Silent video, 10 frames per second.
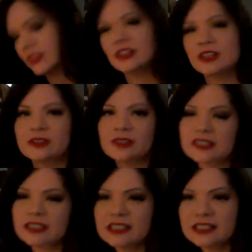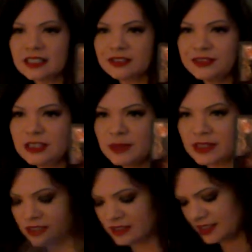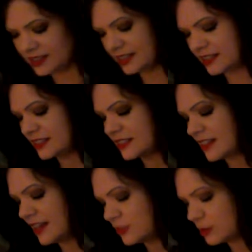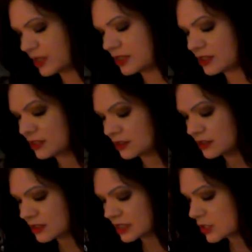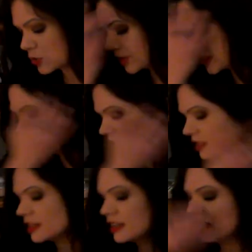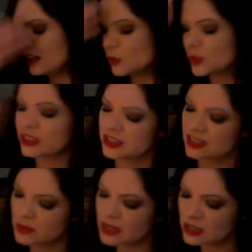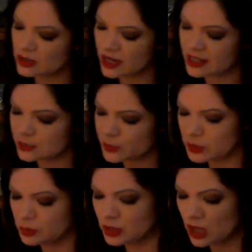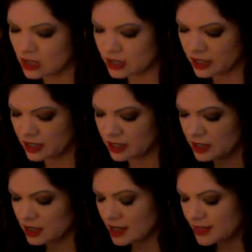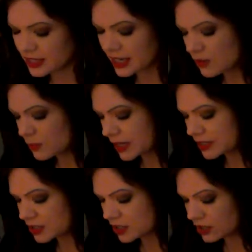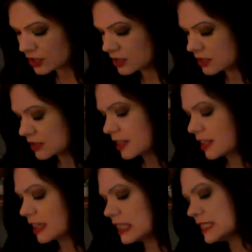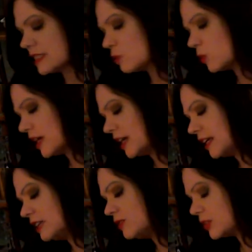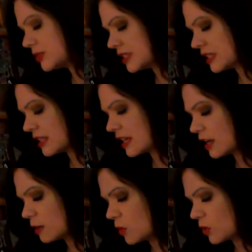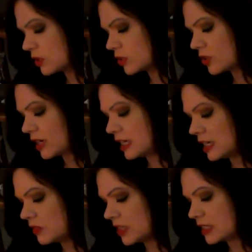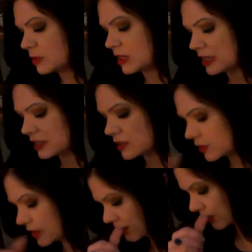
though this is a female on here. It doesn't have to be in your situation. But there's somebody who has been blocking the King of Pentacles in some way, influencing them or trying to convince them that things would never